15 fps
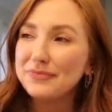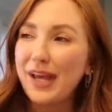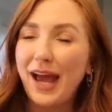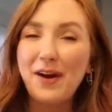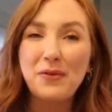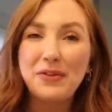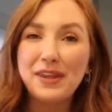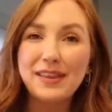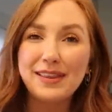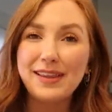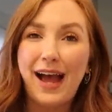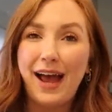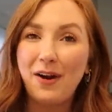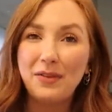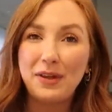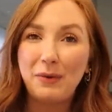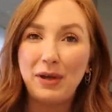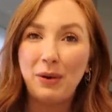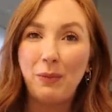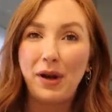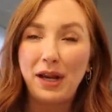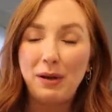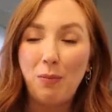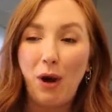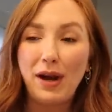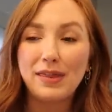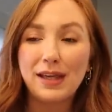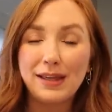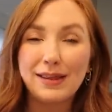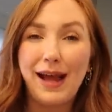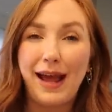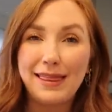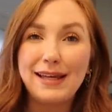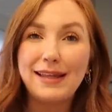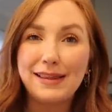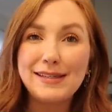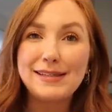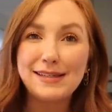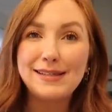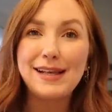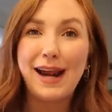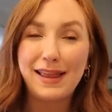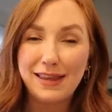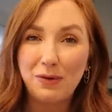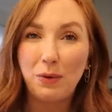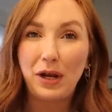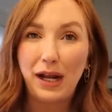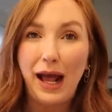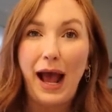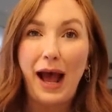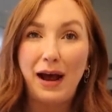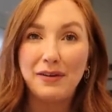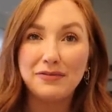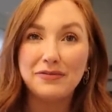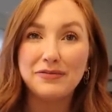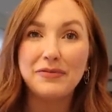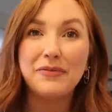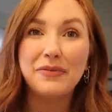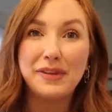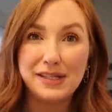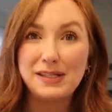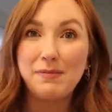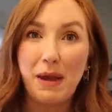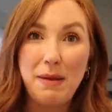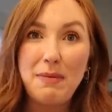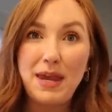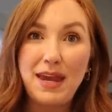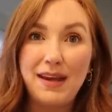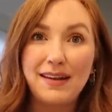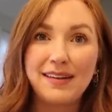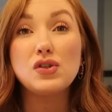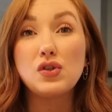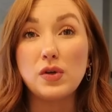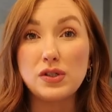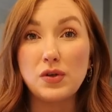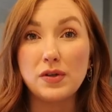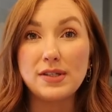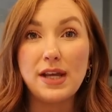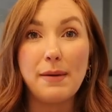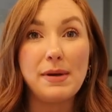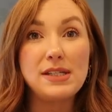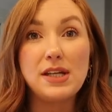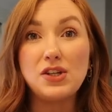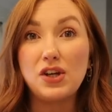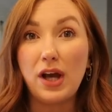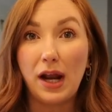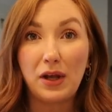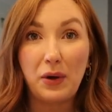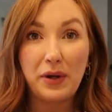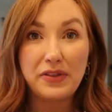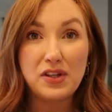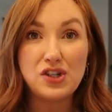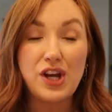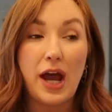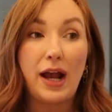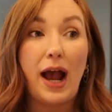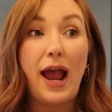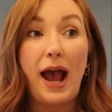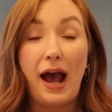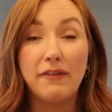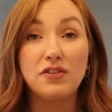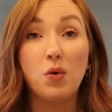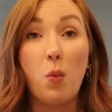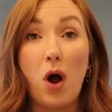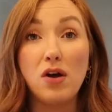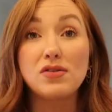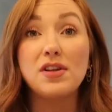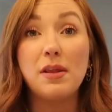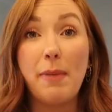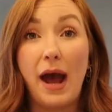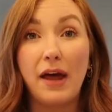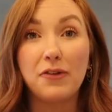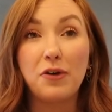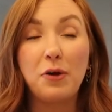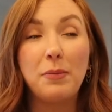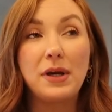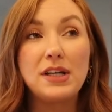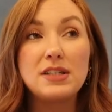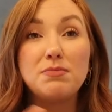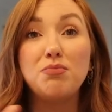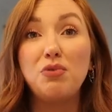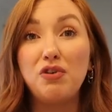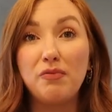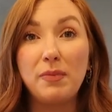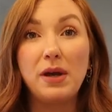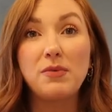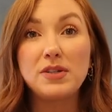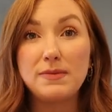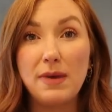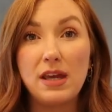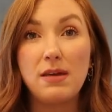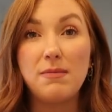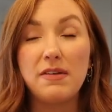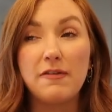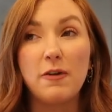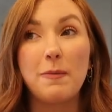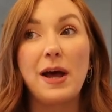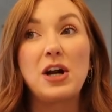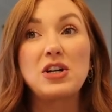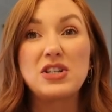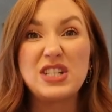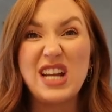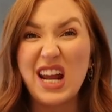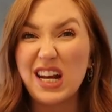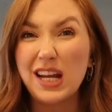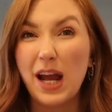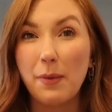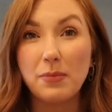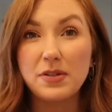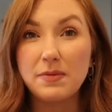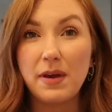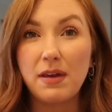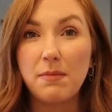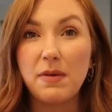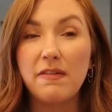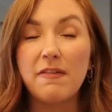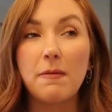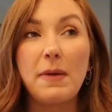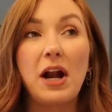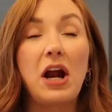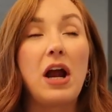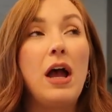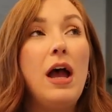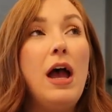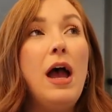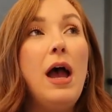I don't think, I don't think we can wait anymore. I think, I think this is it. I think we're gonna have this baby. So I told Sam, I said, you gotta go get the check. I have to walk to the bathroom because movement was making me feel better. Standing up was making me feel better.